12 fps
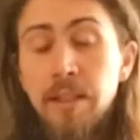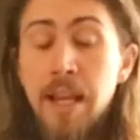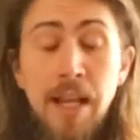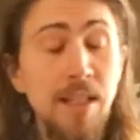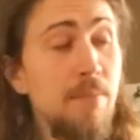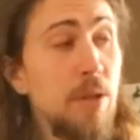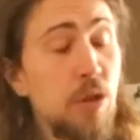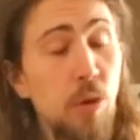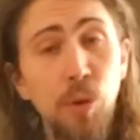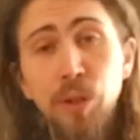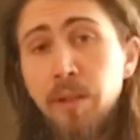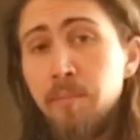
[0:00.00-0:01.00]
The anti
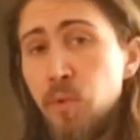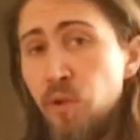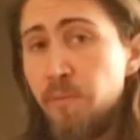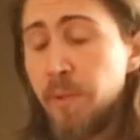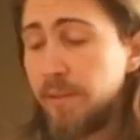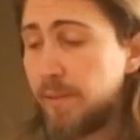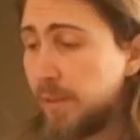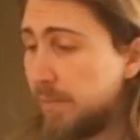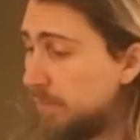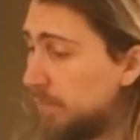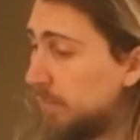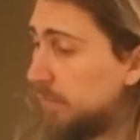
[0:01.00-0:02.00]
petroleum movement?
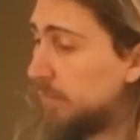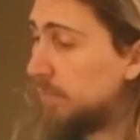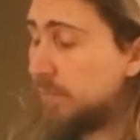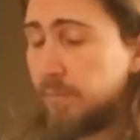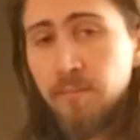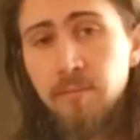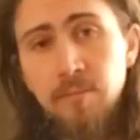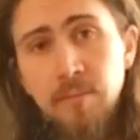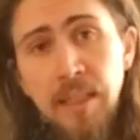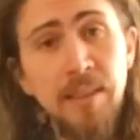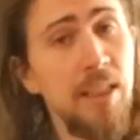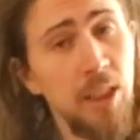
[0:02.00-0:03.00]

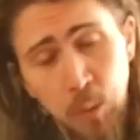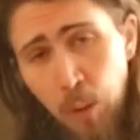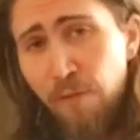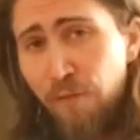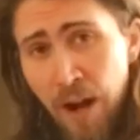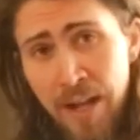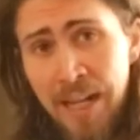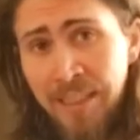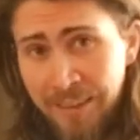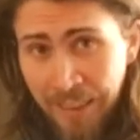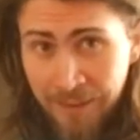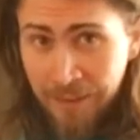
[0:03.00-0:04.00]
Is it as well
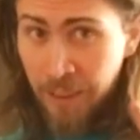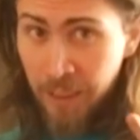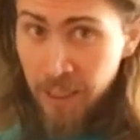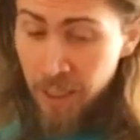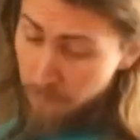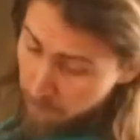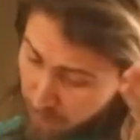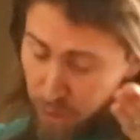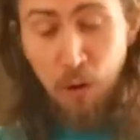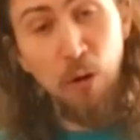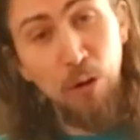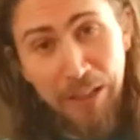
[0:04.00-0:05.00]
financed as the
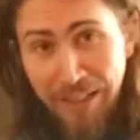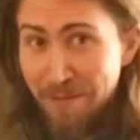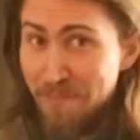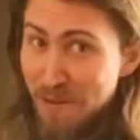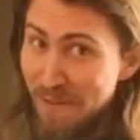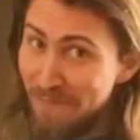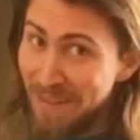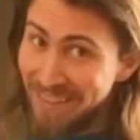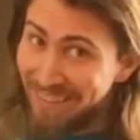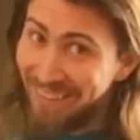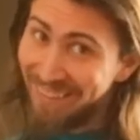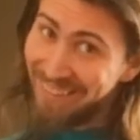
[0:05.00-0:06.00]
petroleum
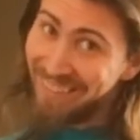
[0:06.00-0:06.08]
movement?